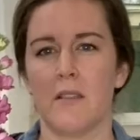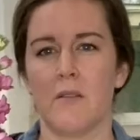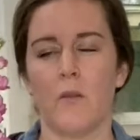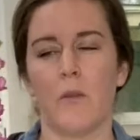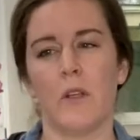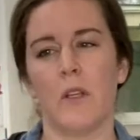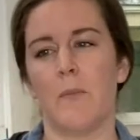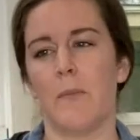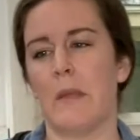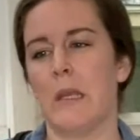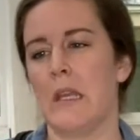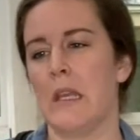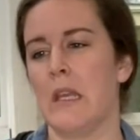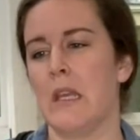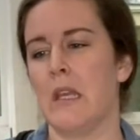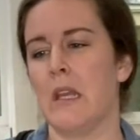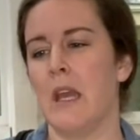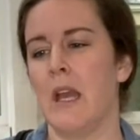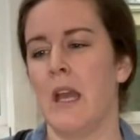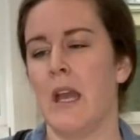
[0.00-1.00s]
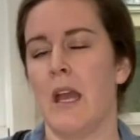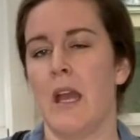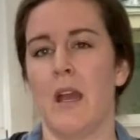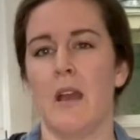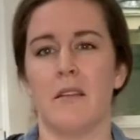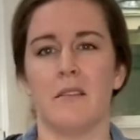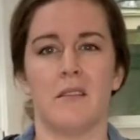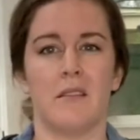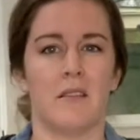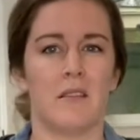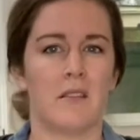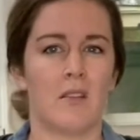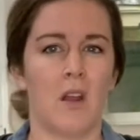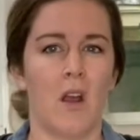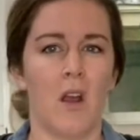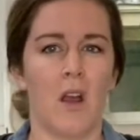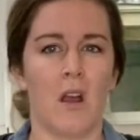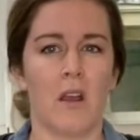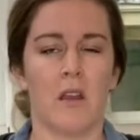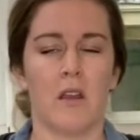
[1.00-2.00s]
going to be a
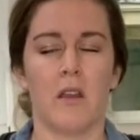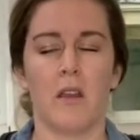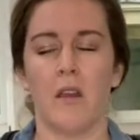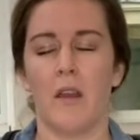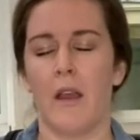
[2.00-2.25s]
stalk,